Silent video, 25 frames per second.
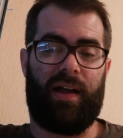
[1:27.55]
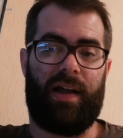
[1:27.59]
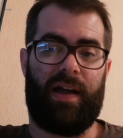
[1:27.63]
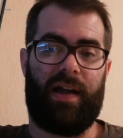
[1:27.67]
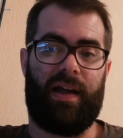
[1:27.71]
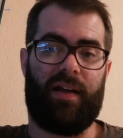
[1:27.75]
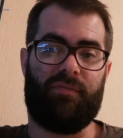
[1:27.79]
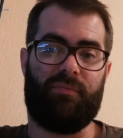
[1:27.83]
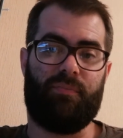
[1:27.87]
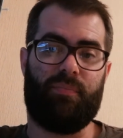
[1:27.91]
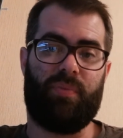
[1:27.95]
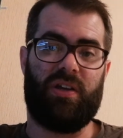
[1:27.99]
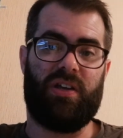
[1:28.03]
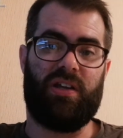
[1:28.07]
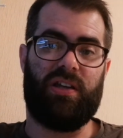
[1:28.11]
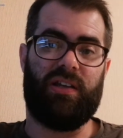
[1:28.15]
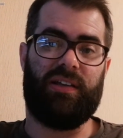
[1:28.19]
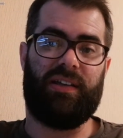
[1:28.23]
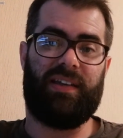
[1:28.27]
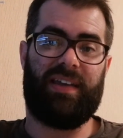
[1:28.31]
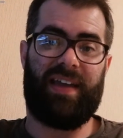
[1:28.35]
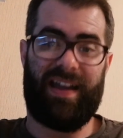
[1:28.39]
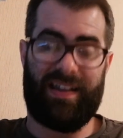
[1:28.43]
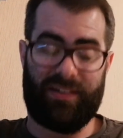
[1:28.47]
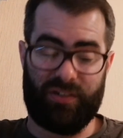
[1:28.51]
have
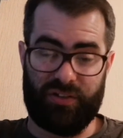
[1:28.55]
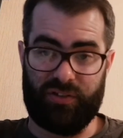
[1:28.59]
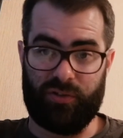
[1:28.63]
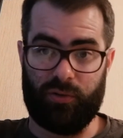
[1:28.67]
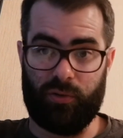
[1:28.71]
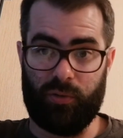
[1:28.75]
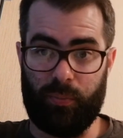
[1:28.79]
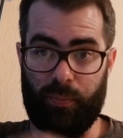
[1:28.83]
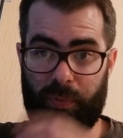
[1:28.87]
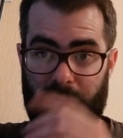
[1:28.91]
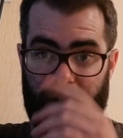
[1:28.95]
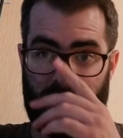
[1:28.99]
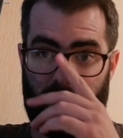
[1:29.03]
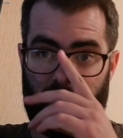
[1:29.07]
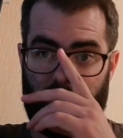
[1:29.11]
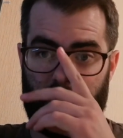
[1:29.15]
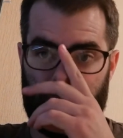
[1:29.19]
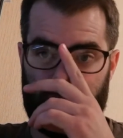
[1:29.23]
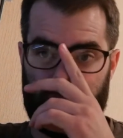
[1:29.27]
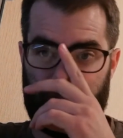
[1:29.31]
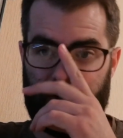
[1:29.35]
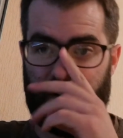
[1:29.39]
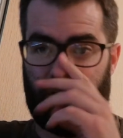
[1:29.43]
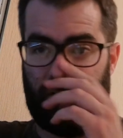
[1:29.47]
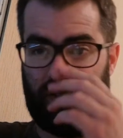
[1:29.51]
been cancelled
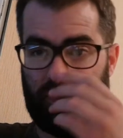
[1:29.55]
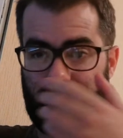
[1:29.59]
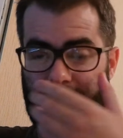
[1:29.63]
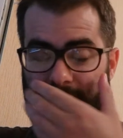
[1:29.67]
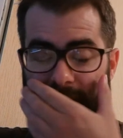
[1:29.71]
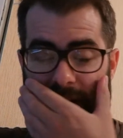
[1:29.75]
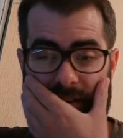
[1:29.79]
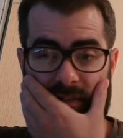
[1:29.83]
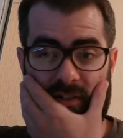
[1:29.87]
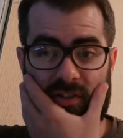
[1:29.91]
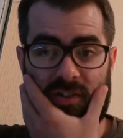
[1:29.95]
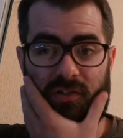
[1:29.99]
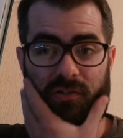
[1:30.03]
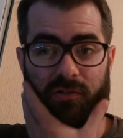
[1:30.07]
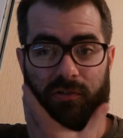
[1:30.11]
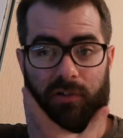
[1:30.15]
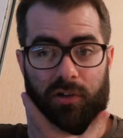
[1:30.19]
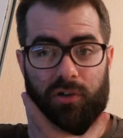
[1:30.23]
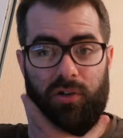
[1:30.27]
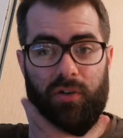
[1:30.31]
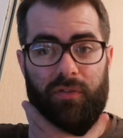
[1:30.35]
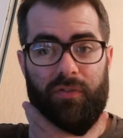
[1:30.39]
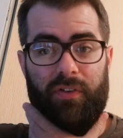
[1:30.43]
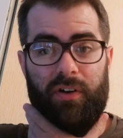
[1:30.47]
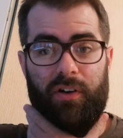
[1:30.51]
because of various
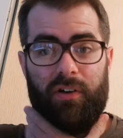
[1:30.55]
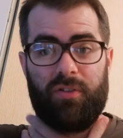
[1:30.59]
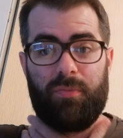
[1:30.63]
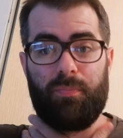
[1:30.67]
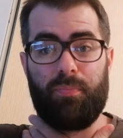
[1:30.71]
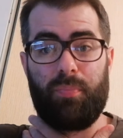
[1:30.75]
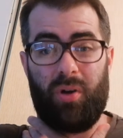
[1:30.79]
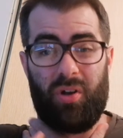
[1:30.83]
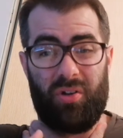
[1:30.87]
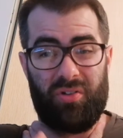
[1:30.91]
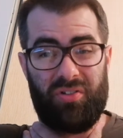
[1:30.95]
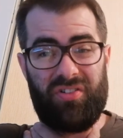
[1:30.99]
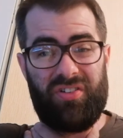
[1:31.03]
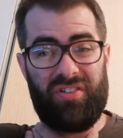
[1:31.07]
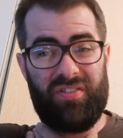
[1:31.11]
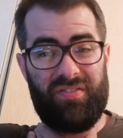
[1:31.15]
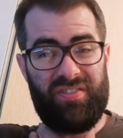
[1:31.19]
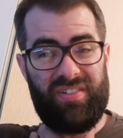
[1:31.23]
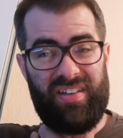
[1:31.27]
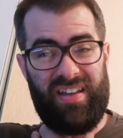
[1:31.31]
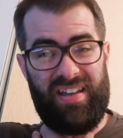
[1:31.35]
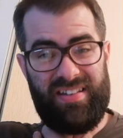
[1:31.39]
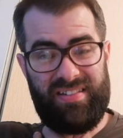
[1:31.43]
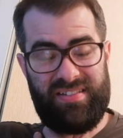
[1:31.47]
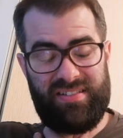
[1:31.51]
coronavirus positive
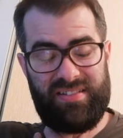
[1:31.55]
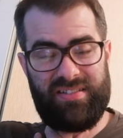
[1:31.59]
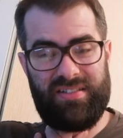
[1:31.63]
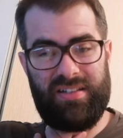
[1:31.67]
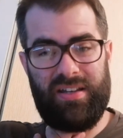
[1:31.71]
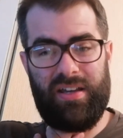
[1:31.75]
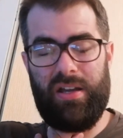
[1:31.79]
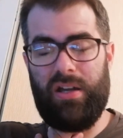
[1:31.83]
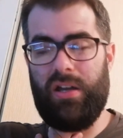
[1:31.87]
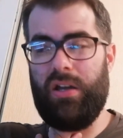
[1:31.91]
tests,